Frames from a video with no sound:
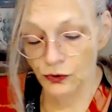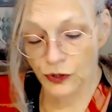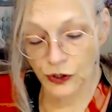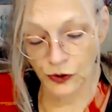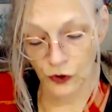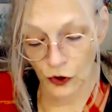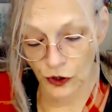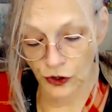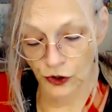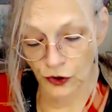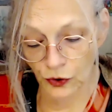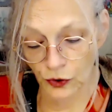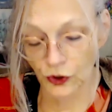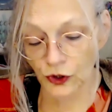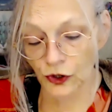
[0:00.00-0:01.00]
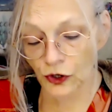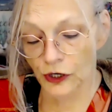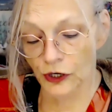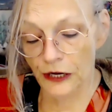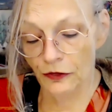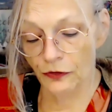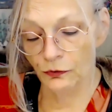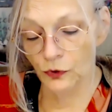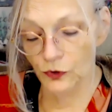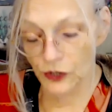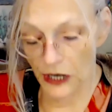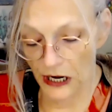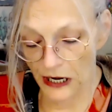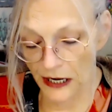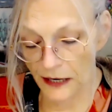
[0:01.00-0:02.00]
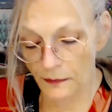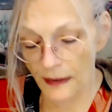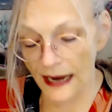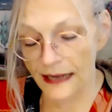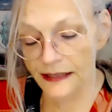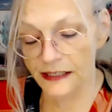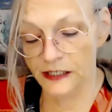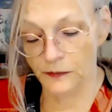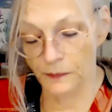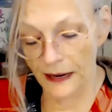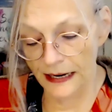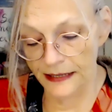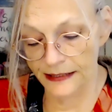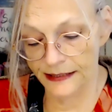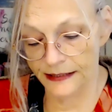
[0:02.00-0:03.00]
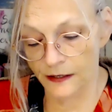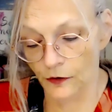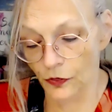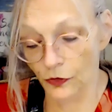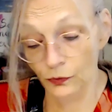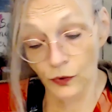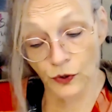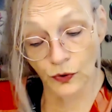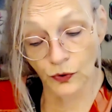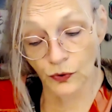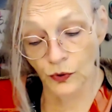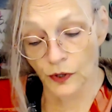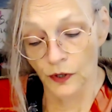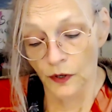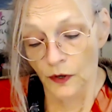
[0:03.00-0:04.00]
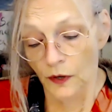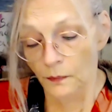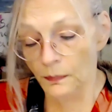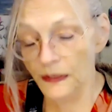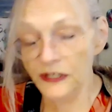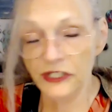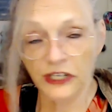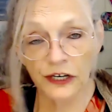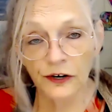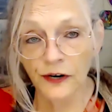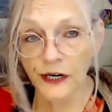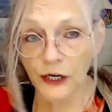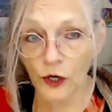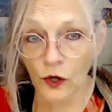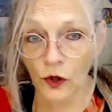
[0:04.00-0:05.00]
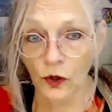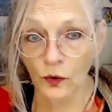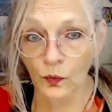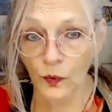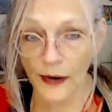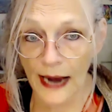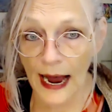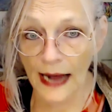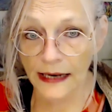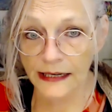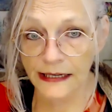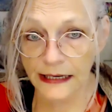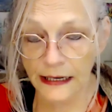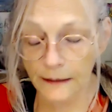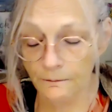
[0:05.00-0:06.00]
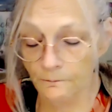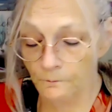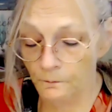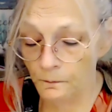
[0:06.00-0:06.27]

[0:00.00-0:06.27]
you started your journey through time and space, through material reality.